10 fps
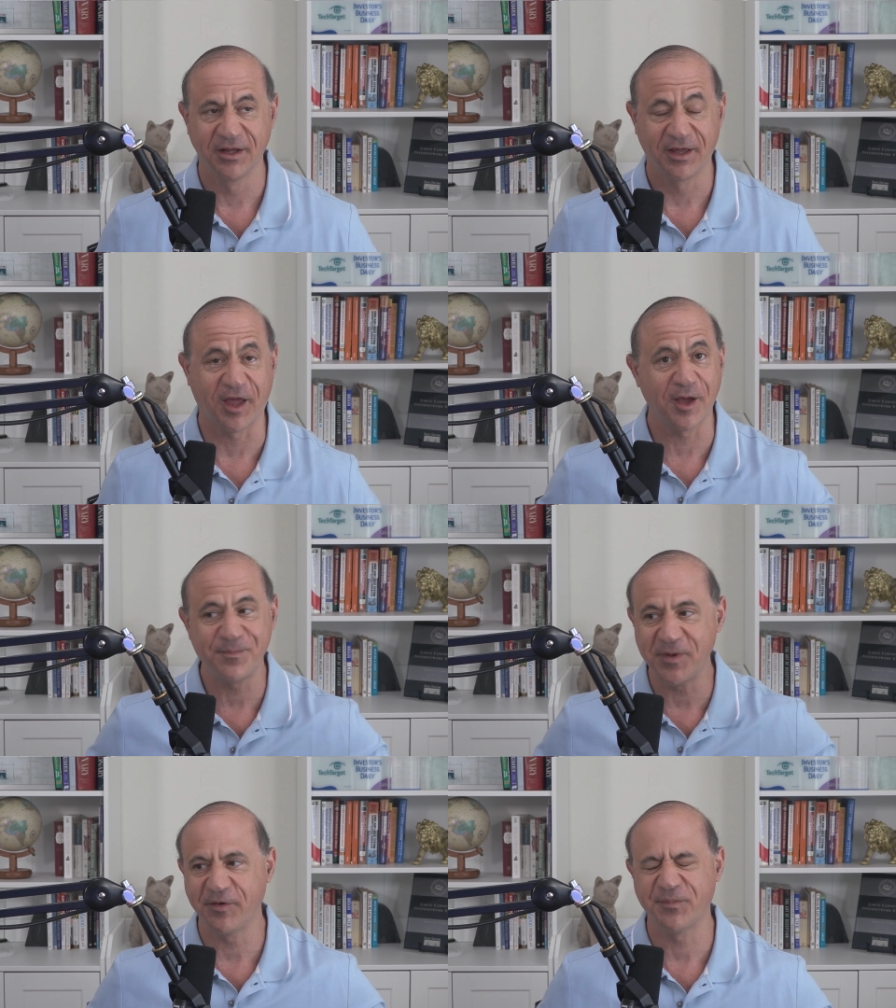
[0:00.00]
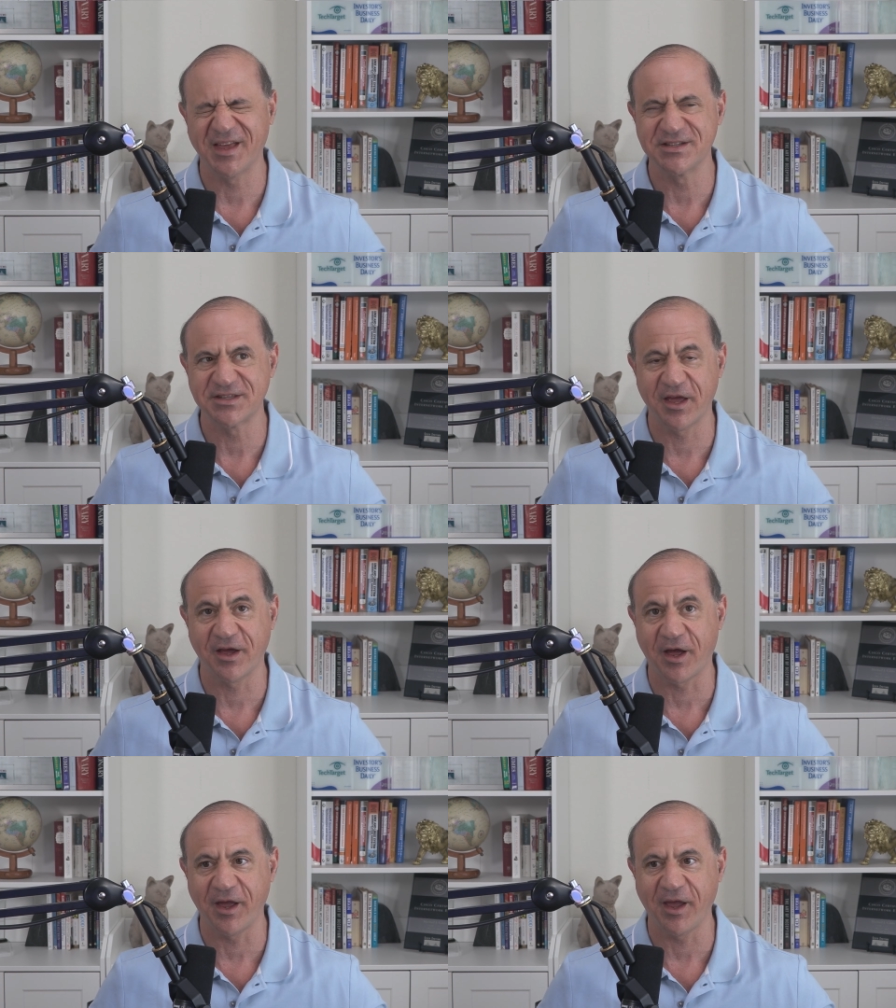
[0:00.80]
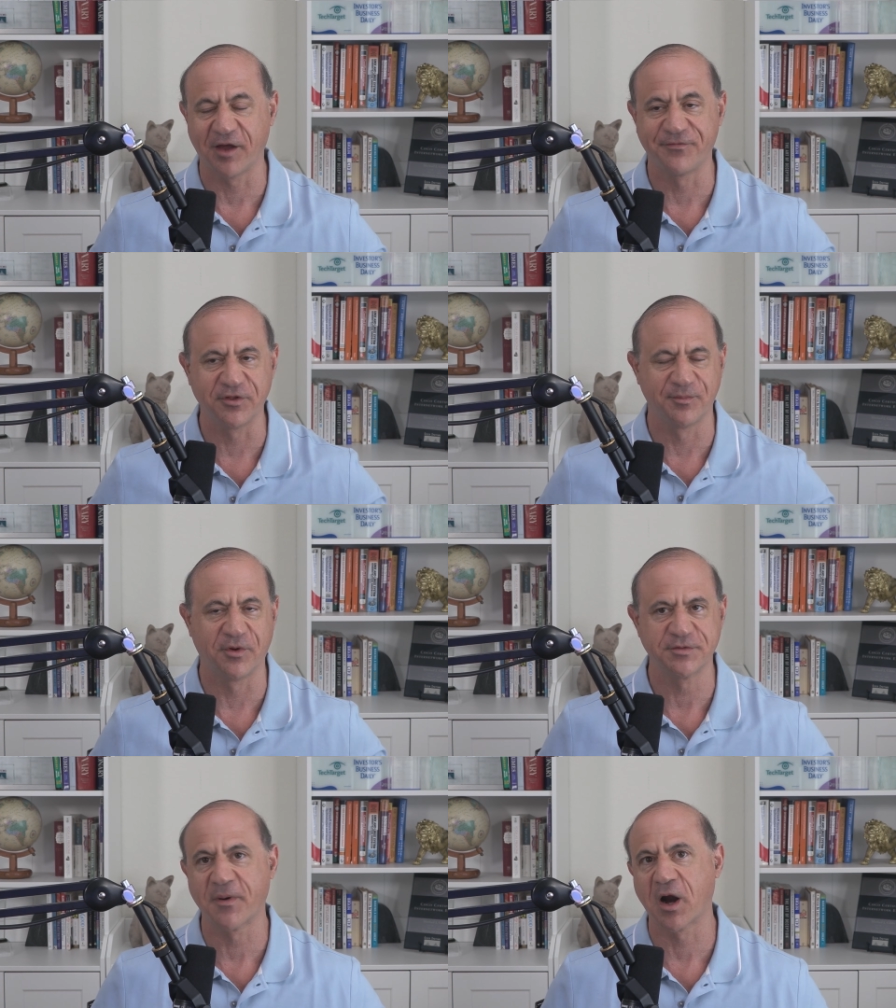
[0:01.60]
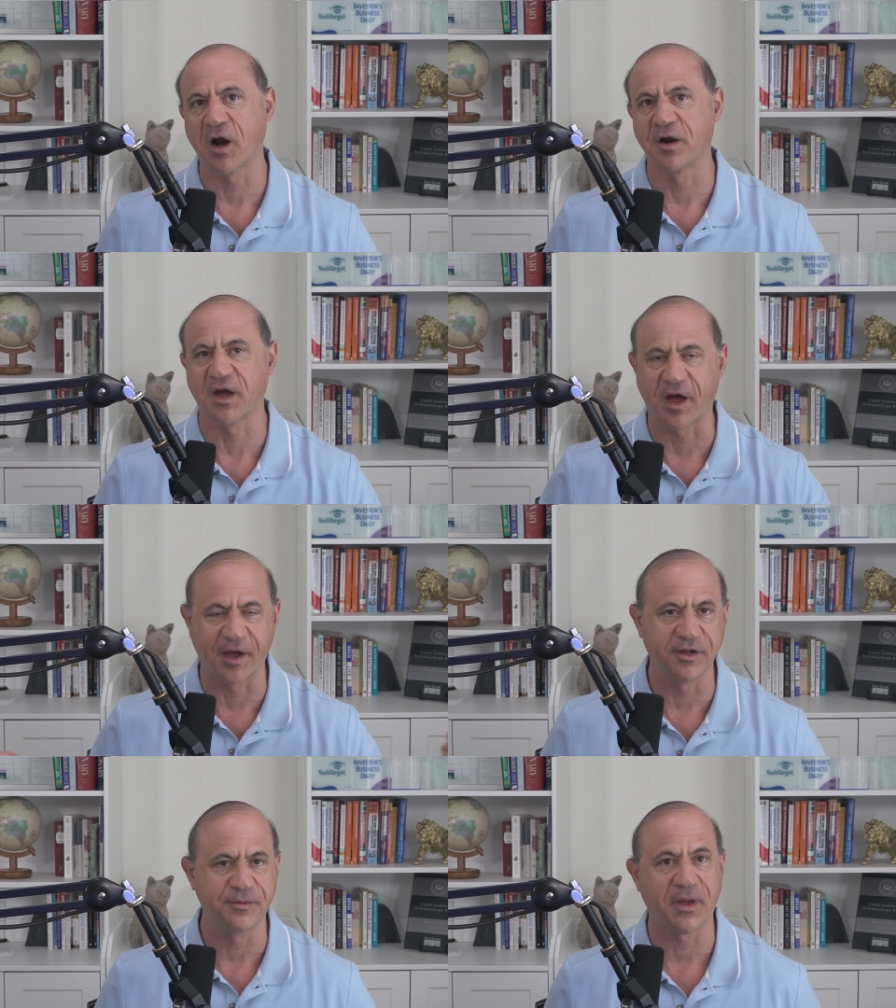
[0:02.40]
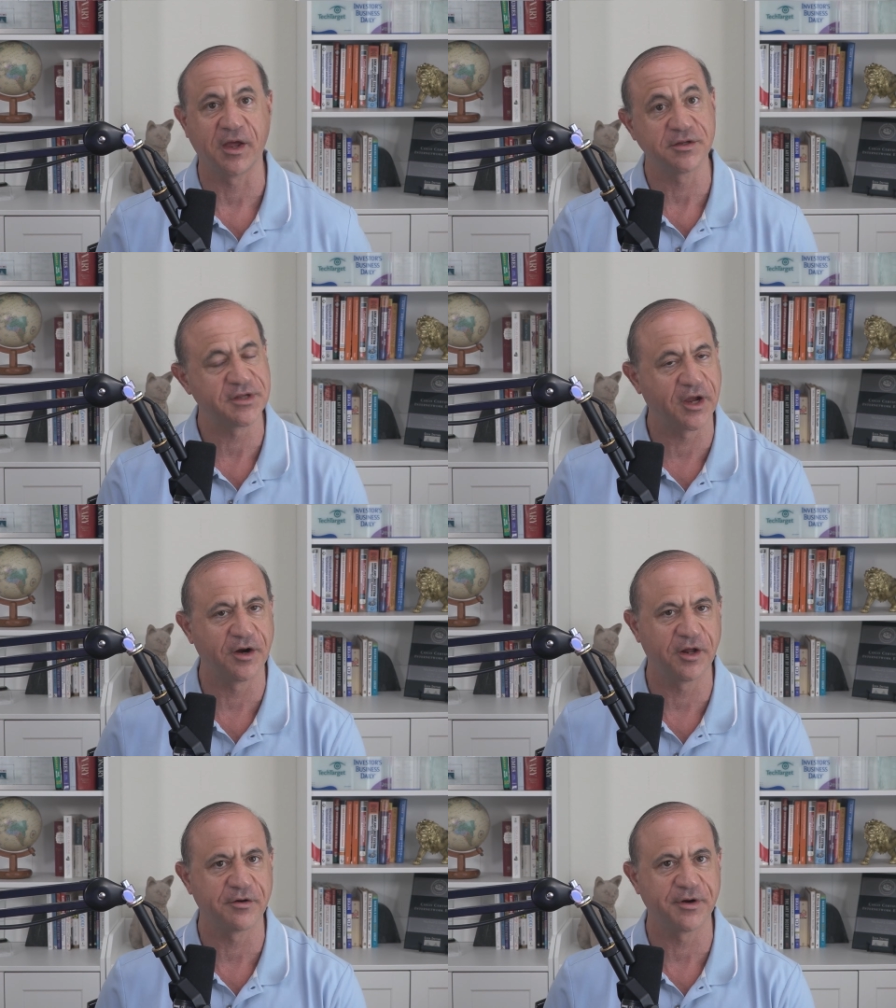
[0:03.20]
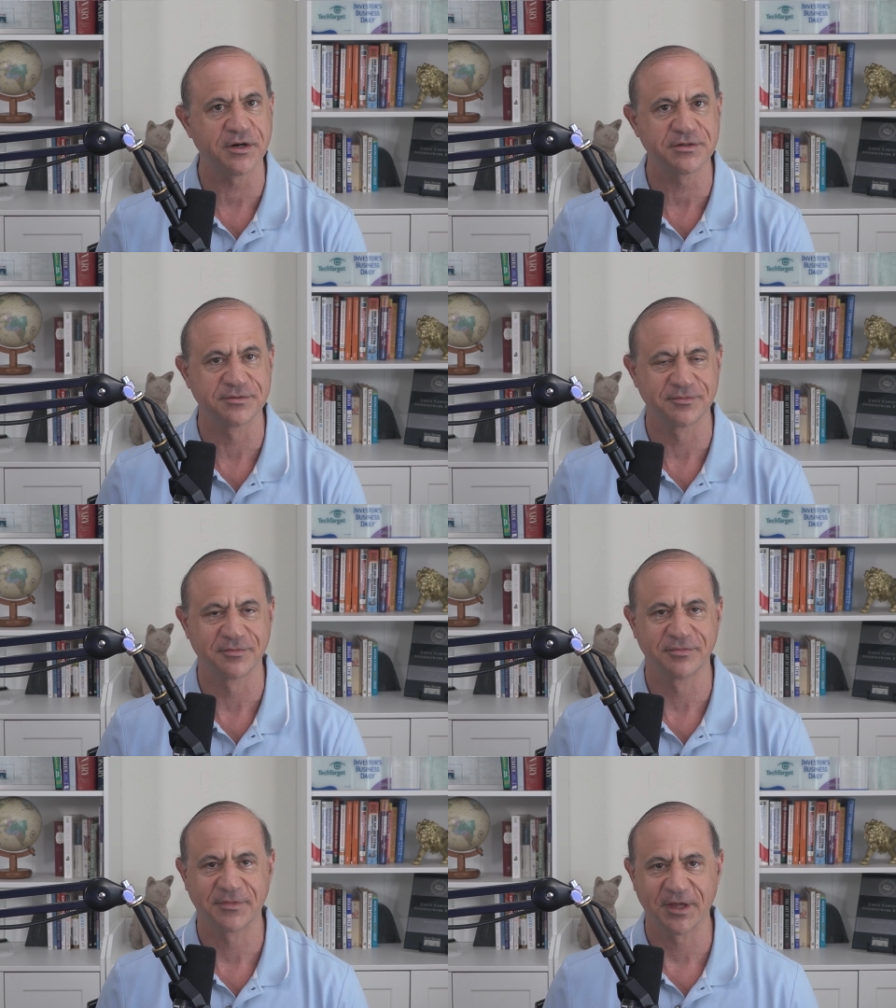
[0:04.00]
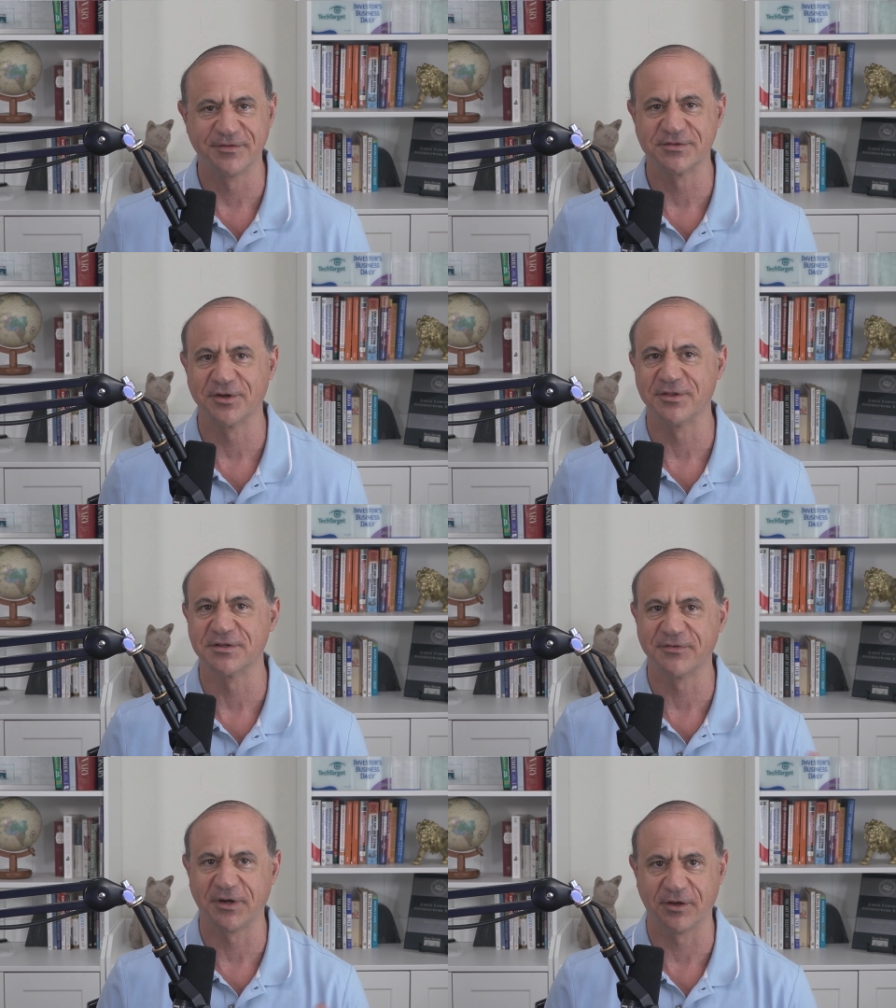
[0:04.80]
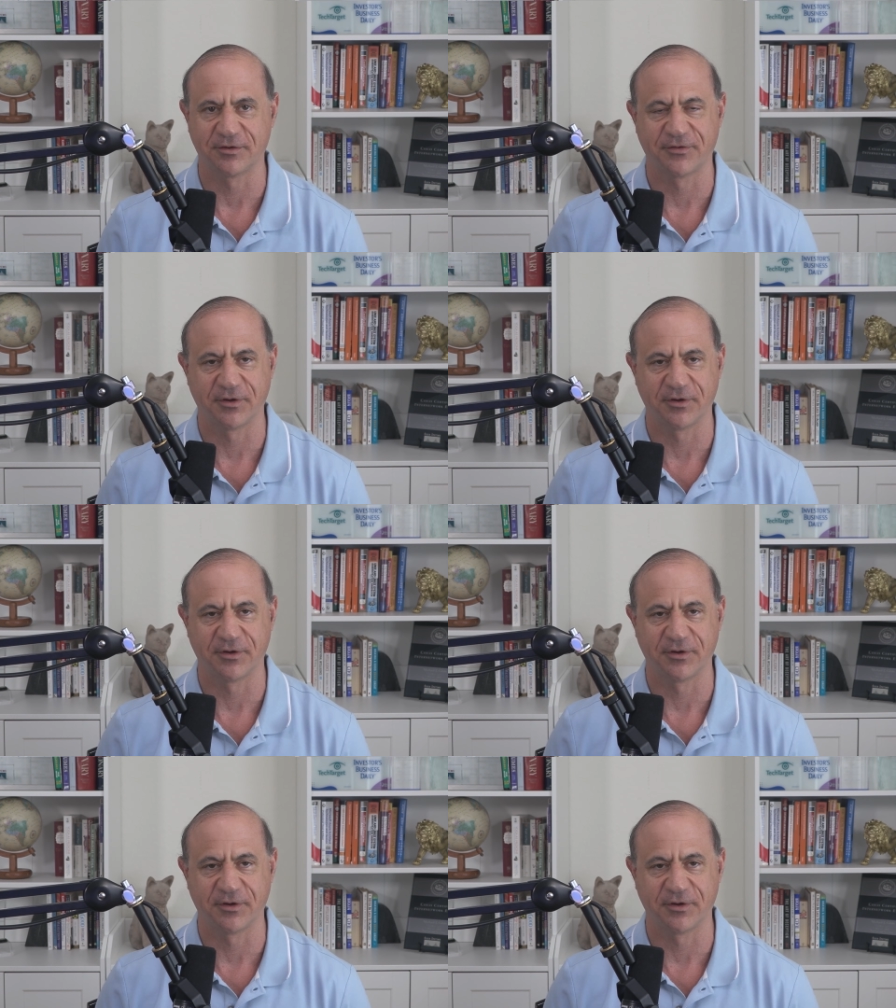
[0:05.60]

can't be replaced AI, and for the most part are the highest paying security careers? If so, this video is for